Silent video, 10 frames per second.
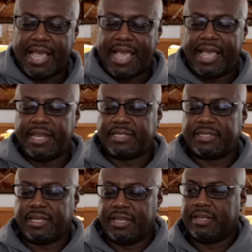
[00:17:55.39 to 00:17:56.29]
and
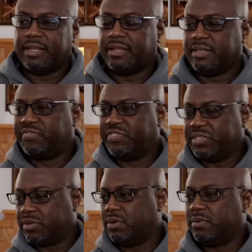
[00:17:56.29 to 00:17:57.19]
it's in the
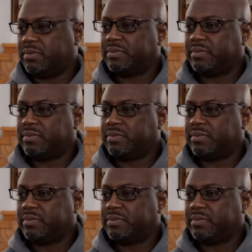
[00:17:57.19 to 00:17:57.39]
physical.